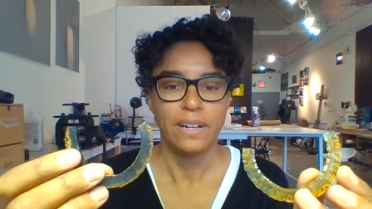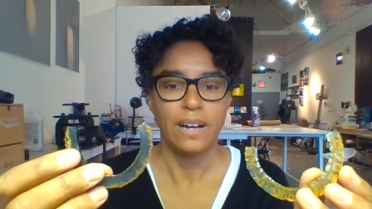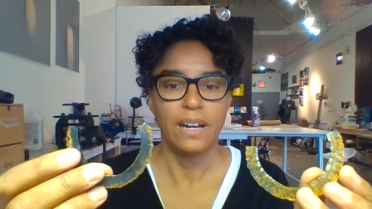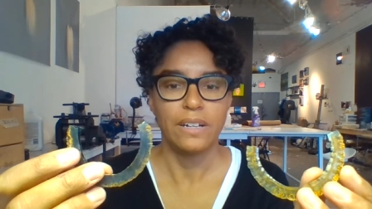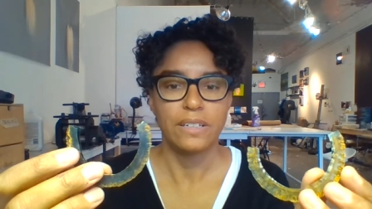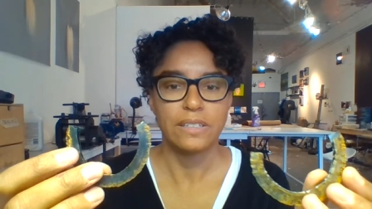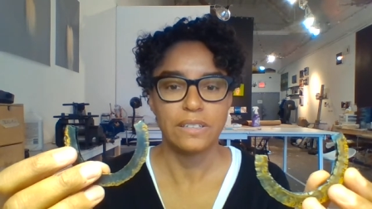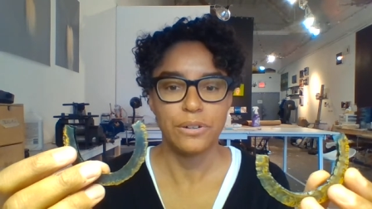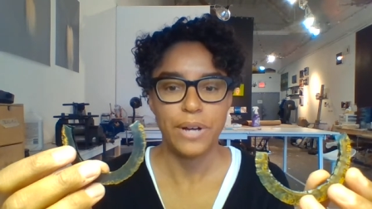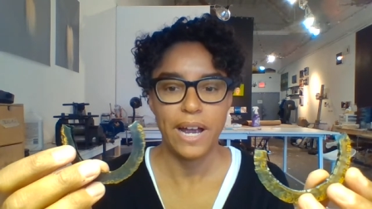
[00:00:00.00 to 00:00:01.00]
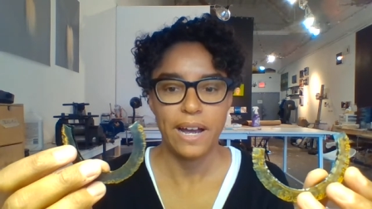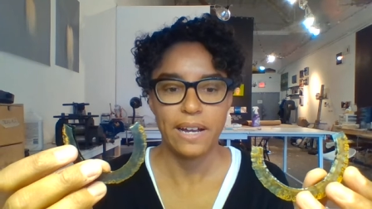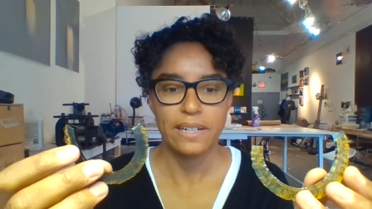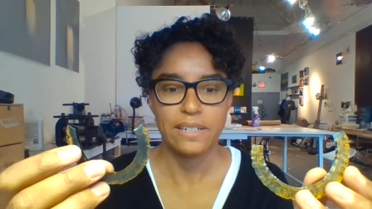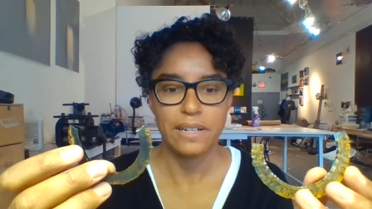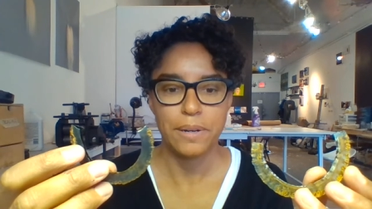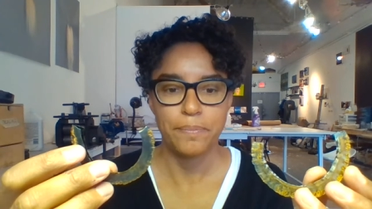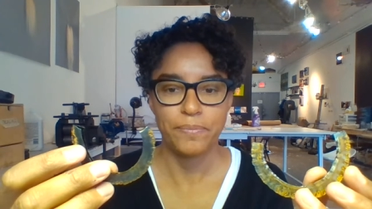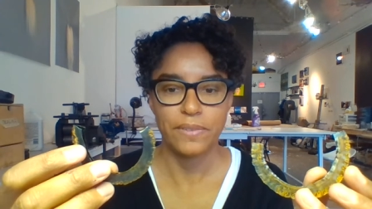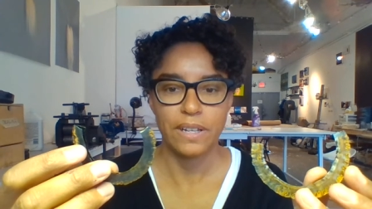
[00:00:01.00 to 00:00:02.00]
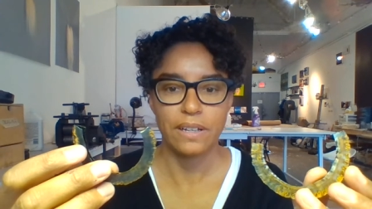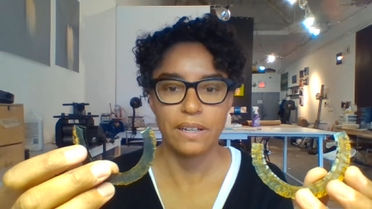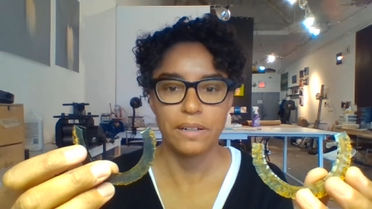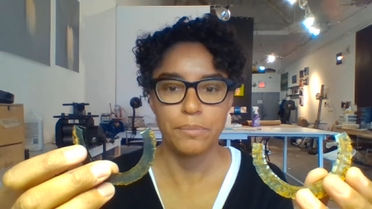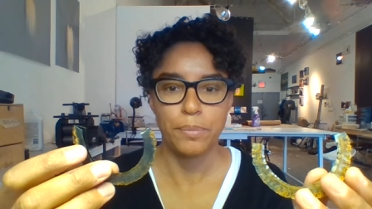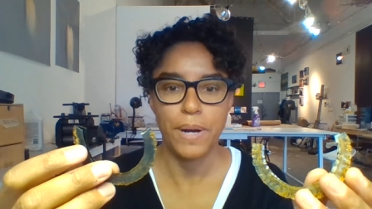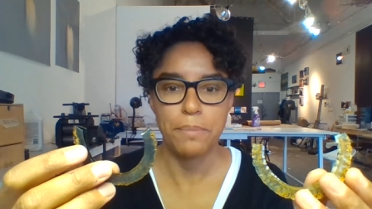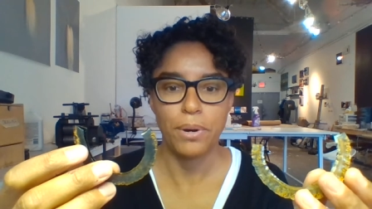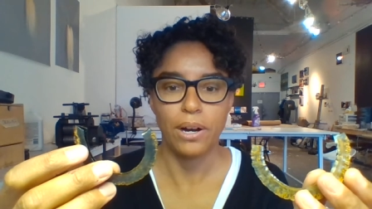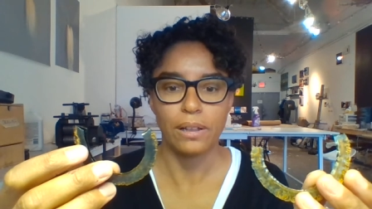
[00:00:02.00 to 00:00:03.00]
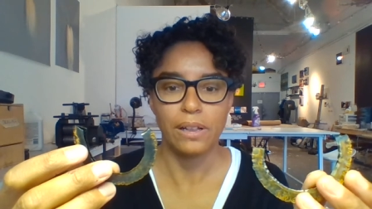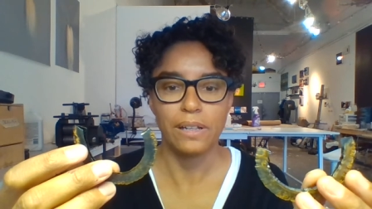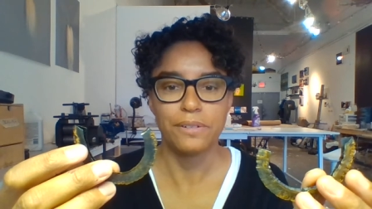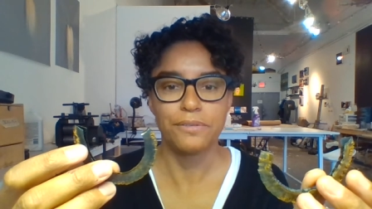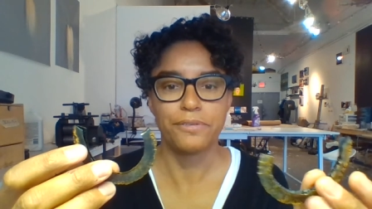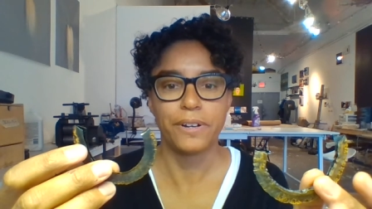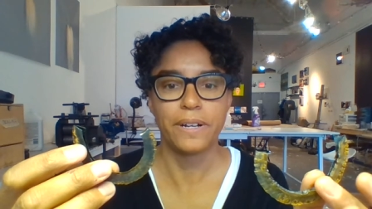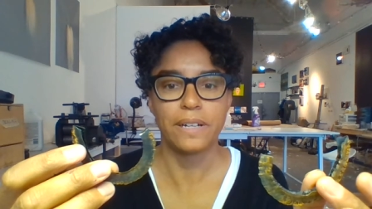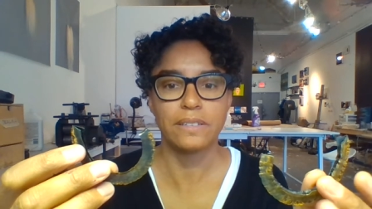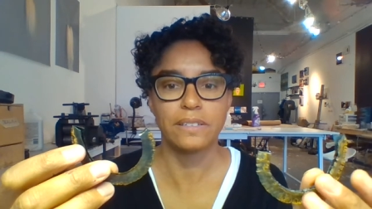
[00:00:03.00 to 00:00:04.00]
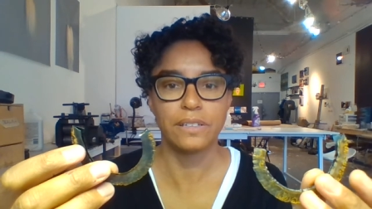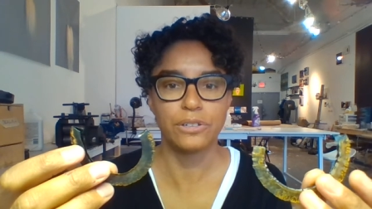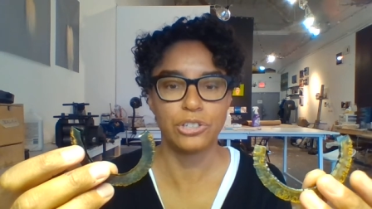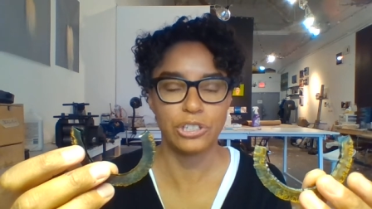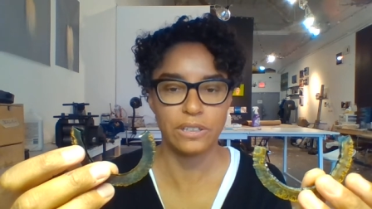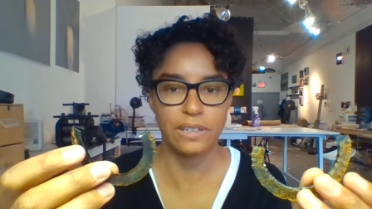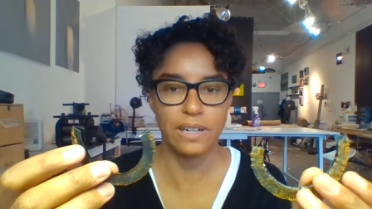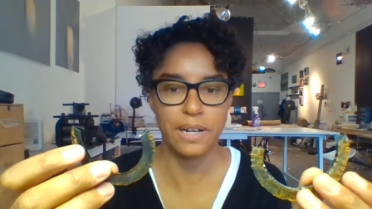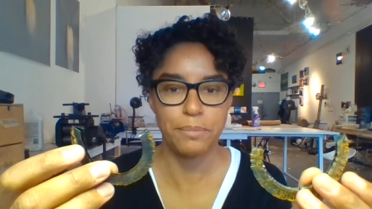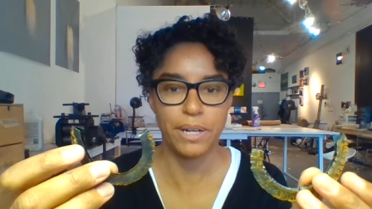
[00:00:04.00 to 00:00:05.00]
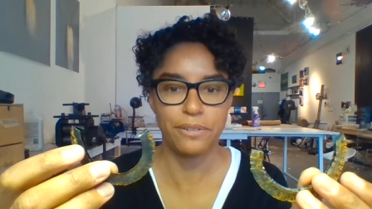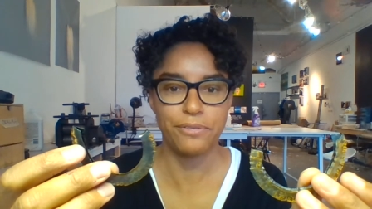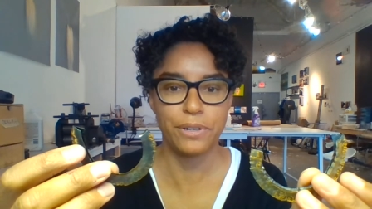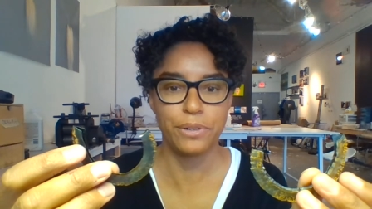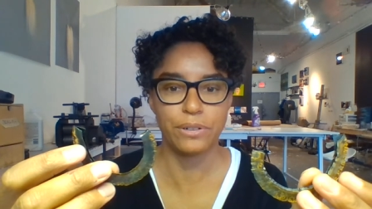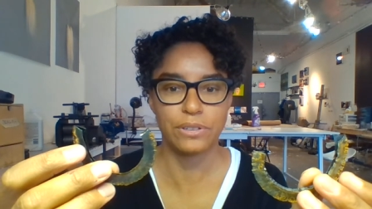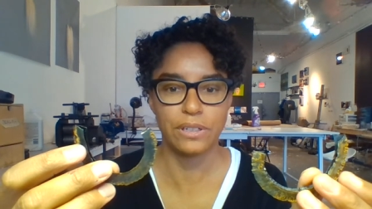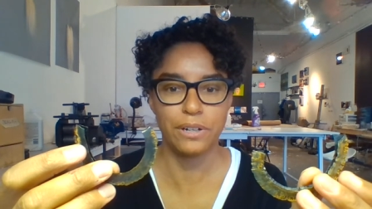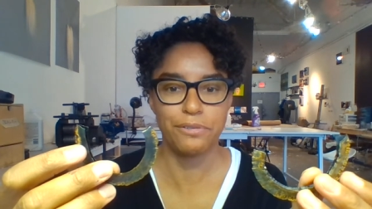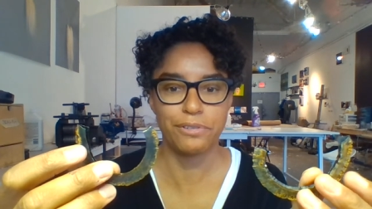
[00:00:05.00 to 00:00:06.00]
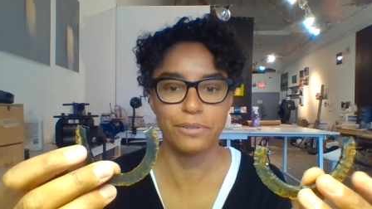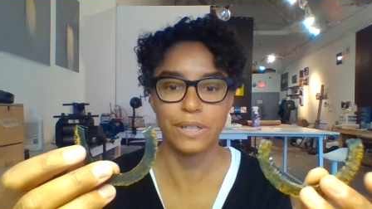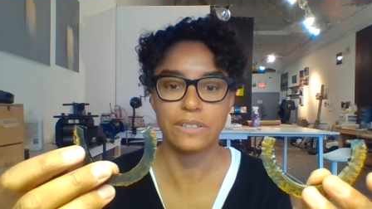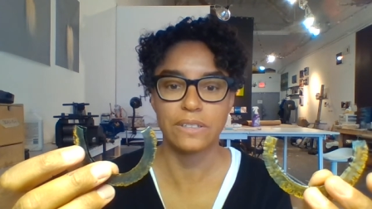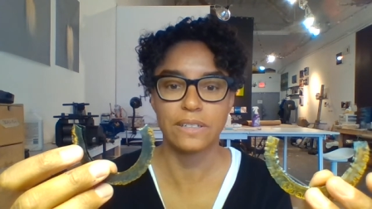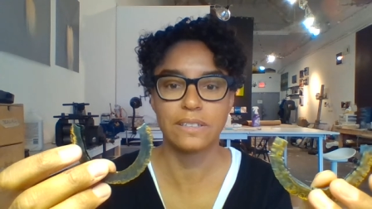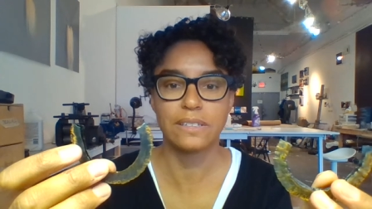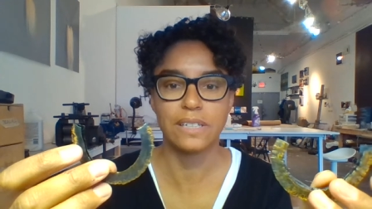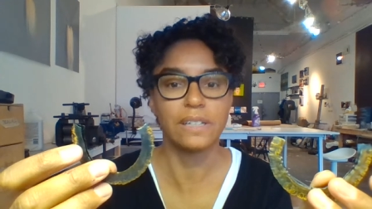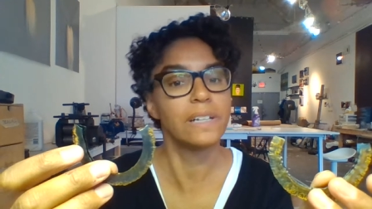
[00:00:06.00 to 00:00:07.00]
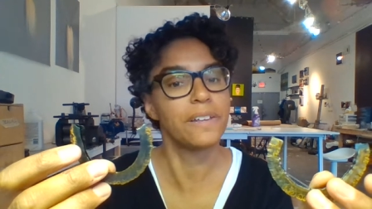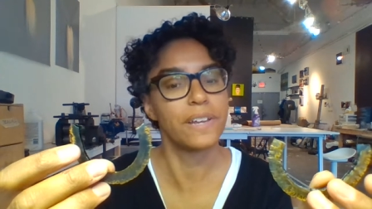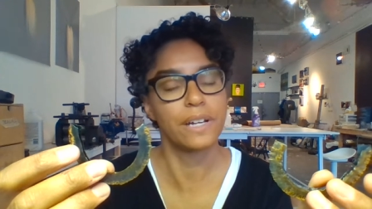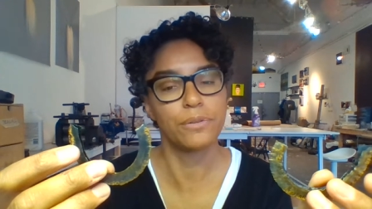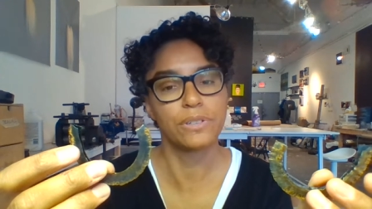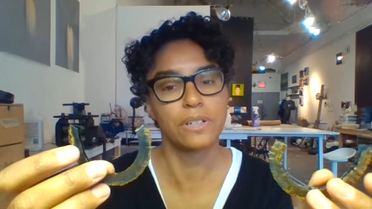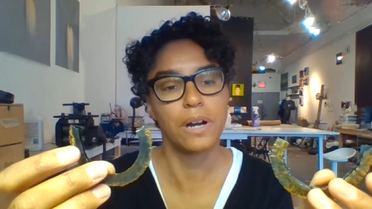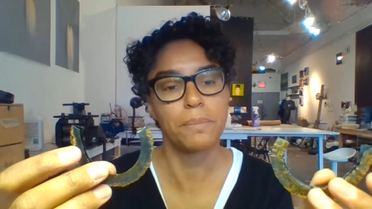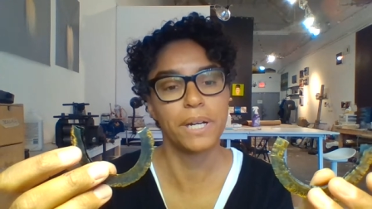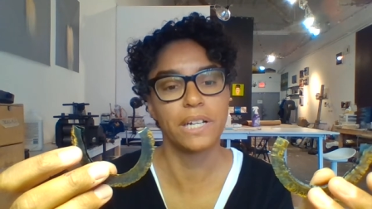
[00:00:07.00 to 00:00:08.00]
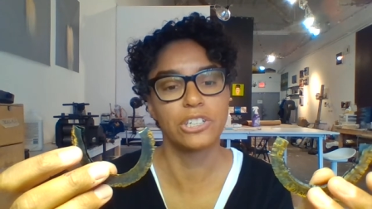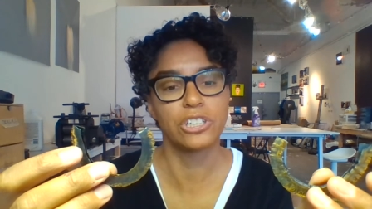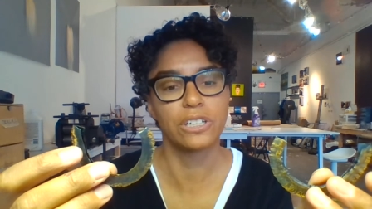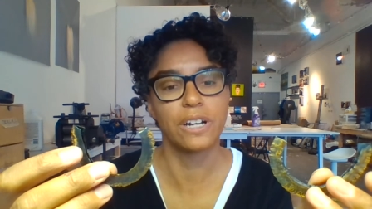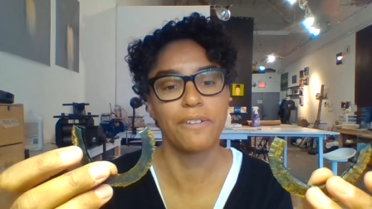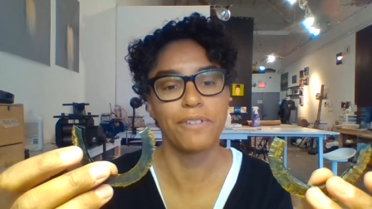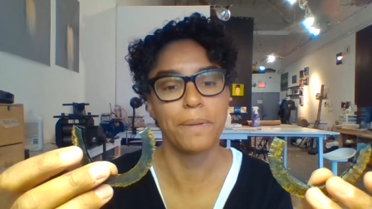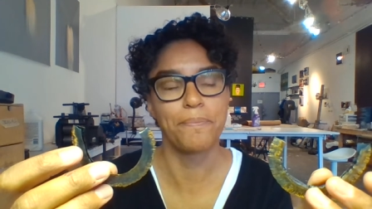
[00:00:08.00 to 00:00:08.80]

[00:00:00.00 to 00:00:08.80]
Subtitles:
I also had a bottle of a solution that I had made a few years ago for rusting steel. I think it was a combination of